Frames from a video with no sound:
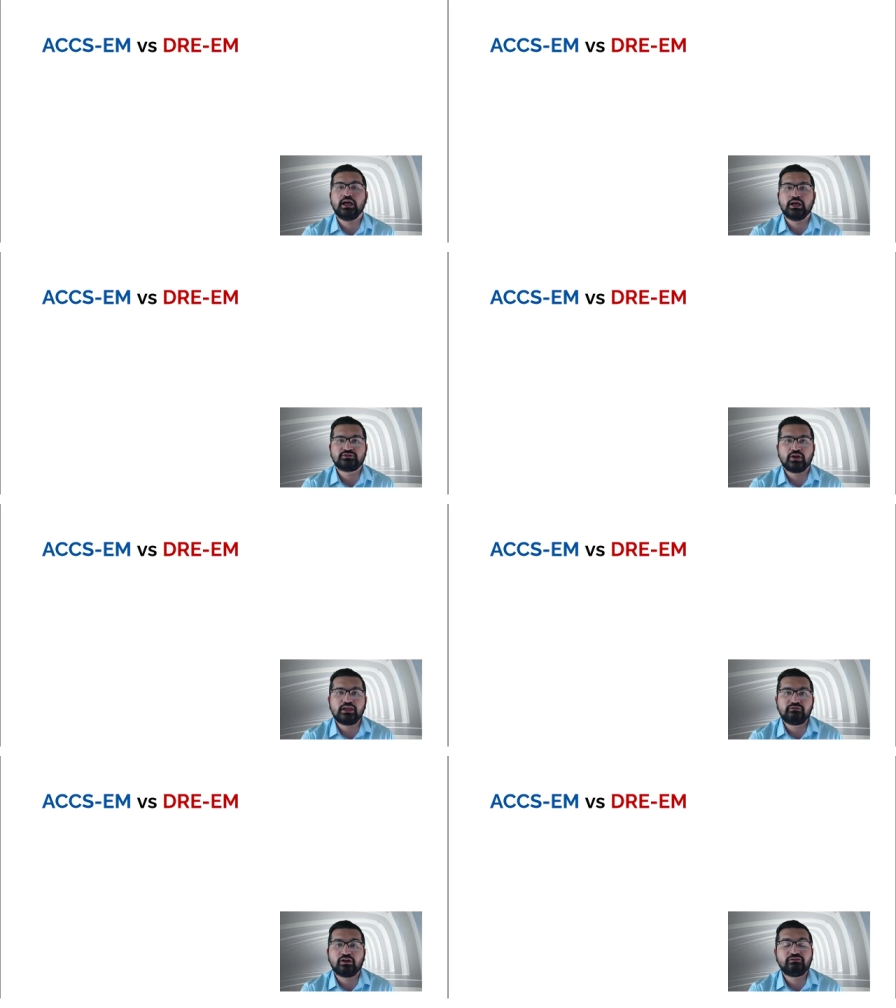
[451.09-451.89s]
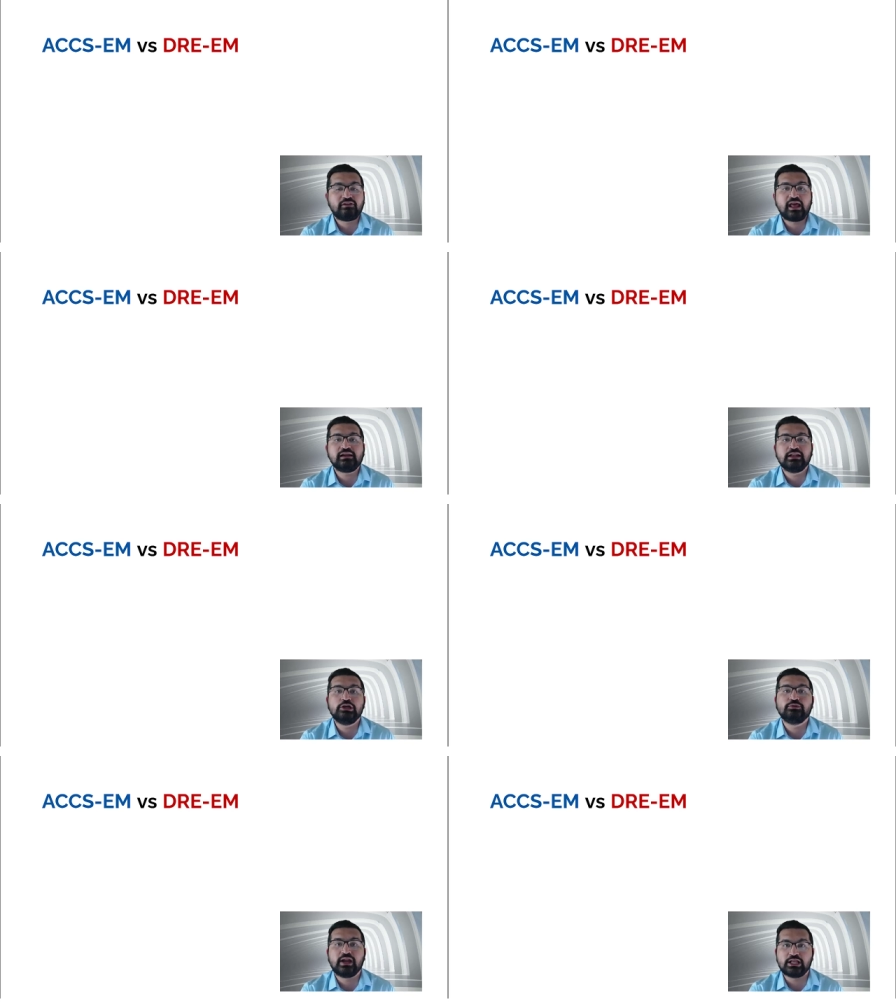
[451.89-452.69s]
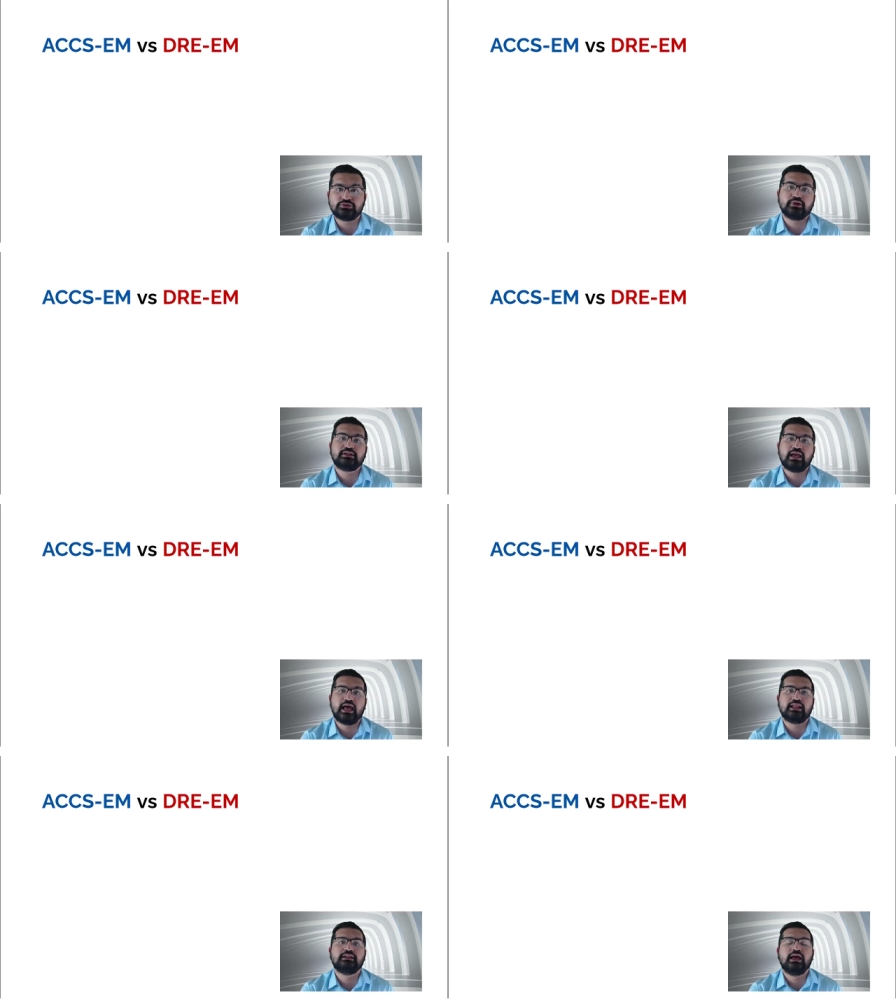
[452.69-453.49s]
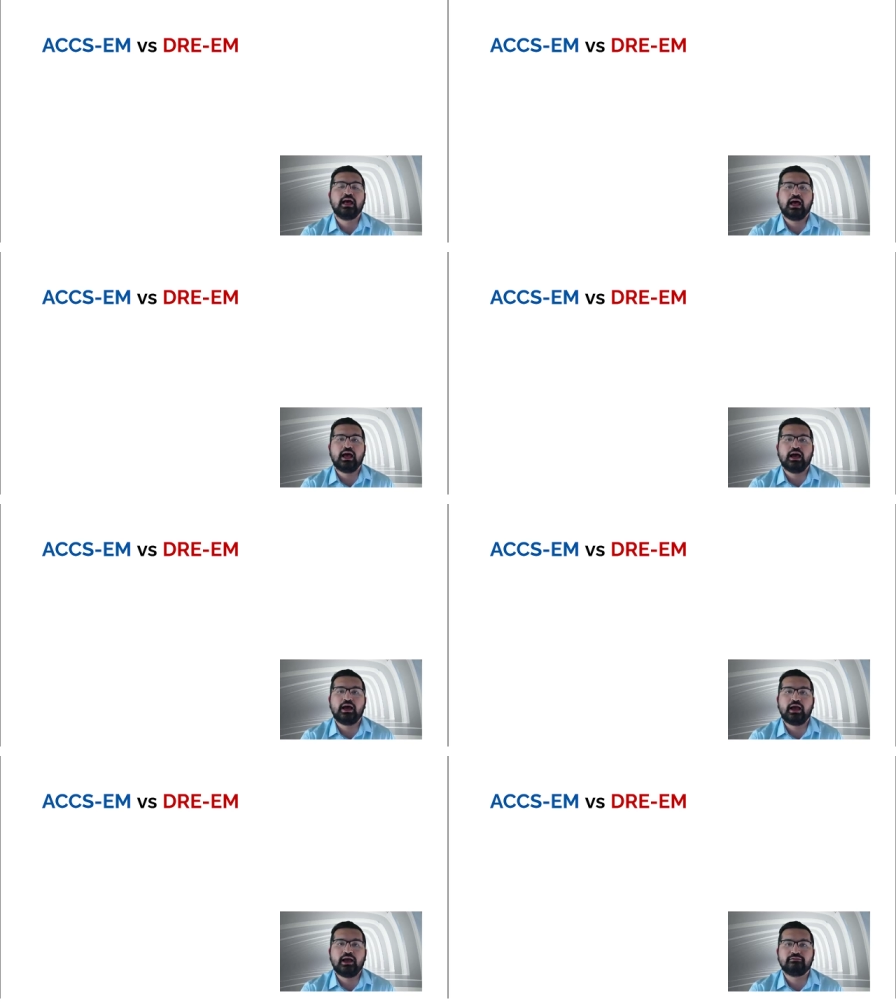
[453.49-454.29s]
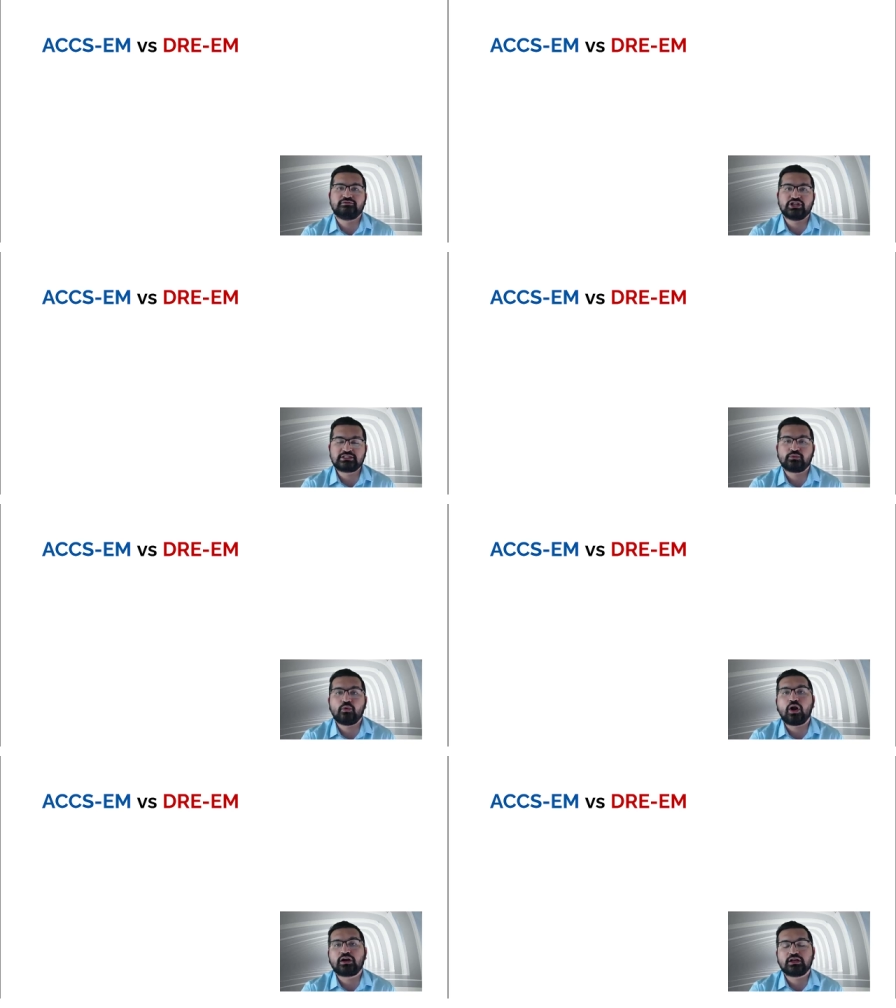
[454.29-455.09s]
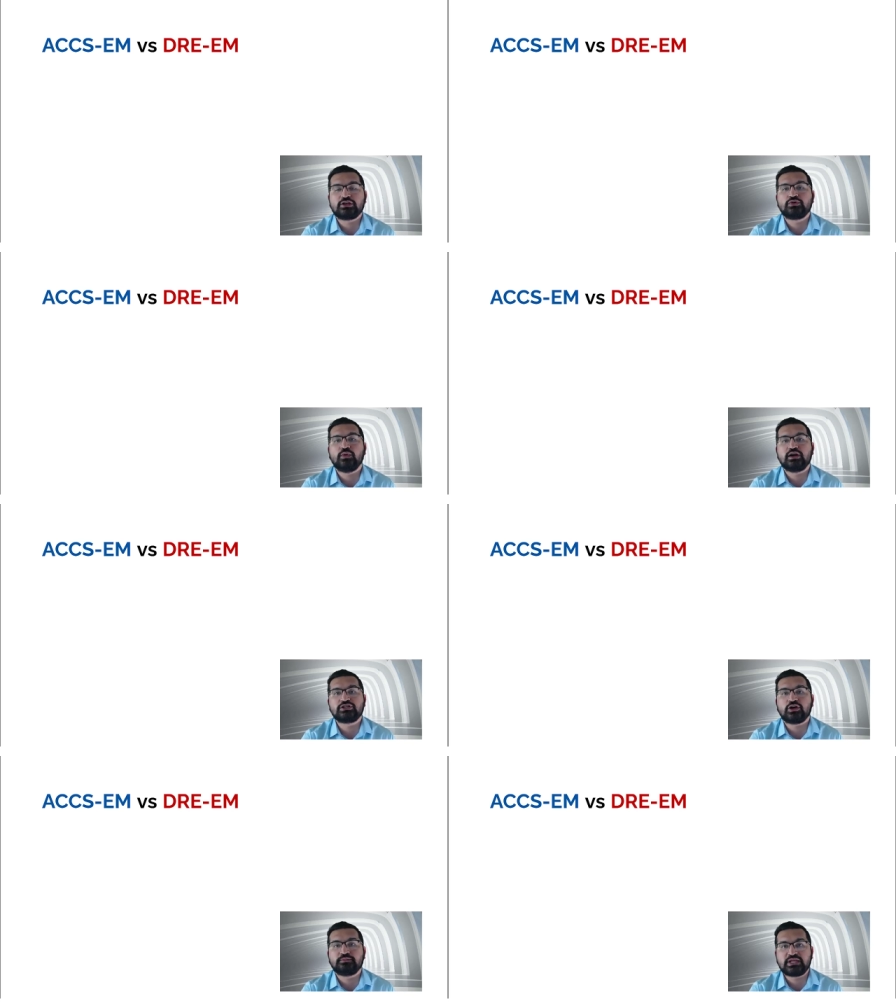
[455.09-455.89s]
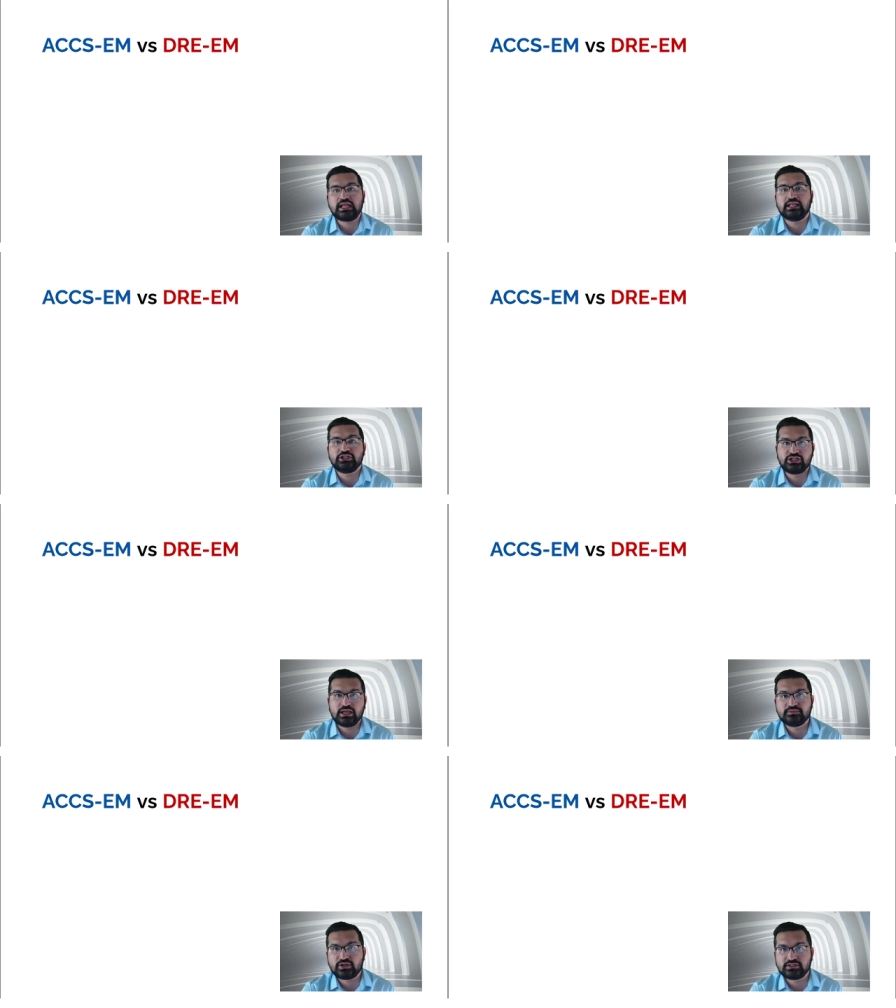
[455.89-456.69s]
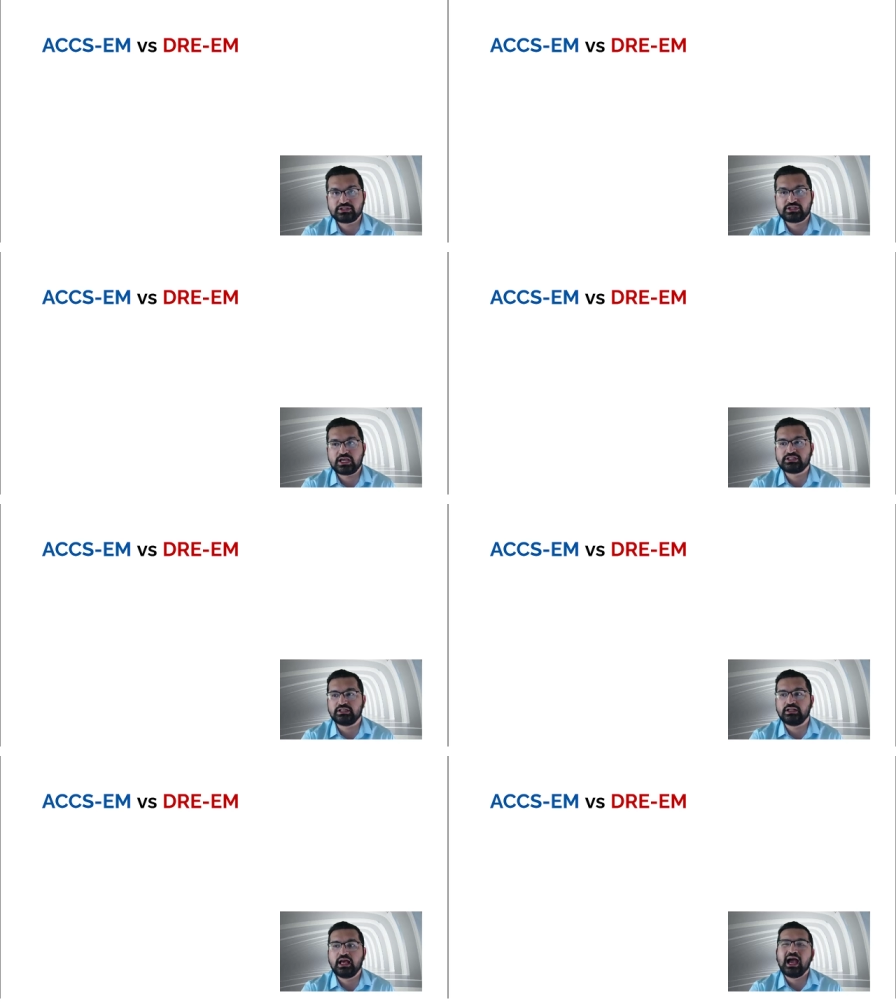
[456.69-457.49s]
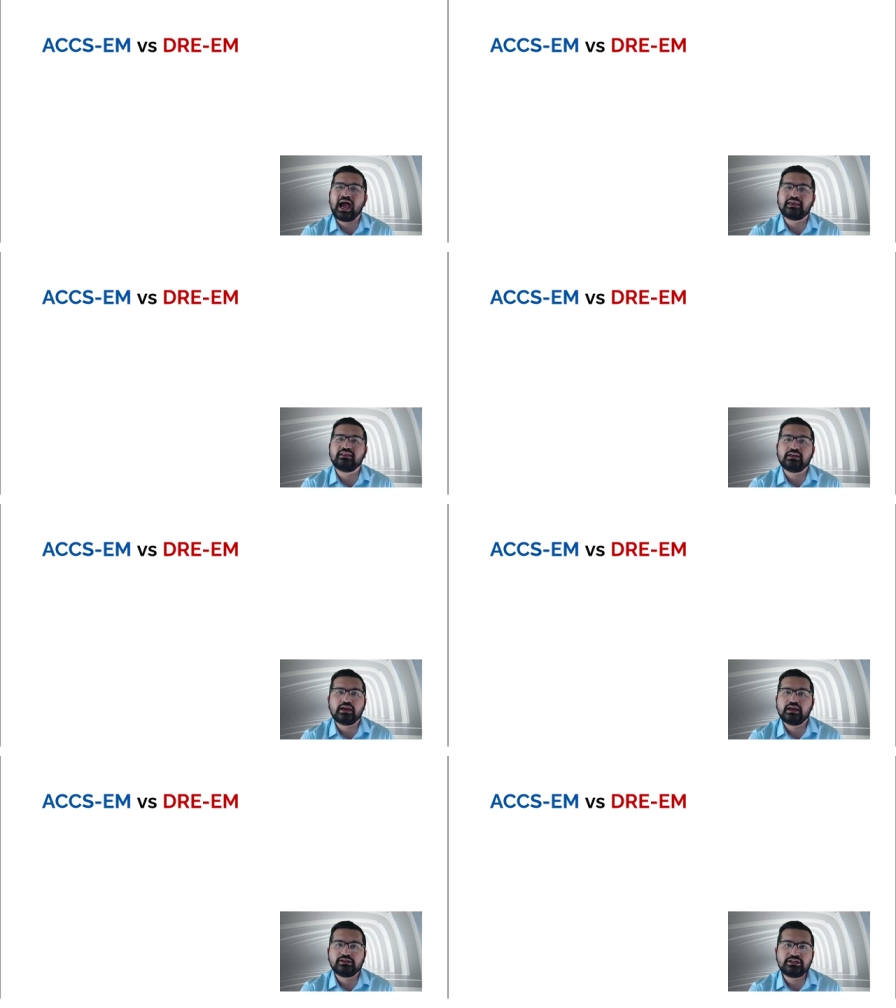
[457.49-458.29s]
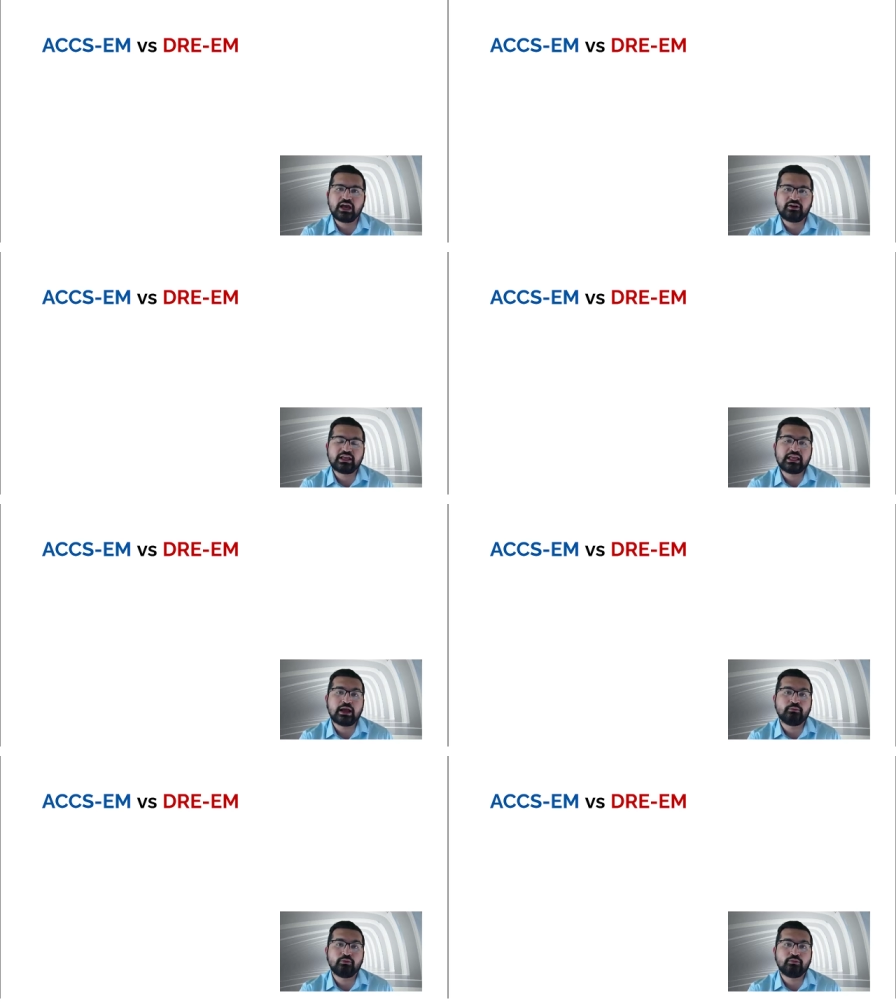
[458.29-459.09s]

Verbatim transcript: So if you're a fairly new graduate and uh, have just worked towards obtaining GMC registration, I think DREM,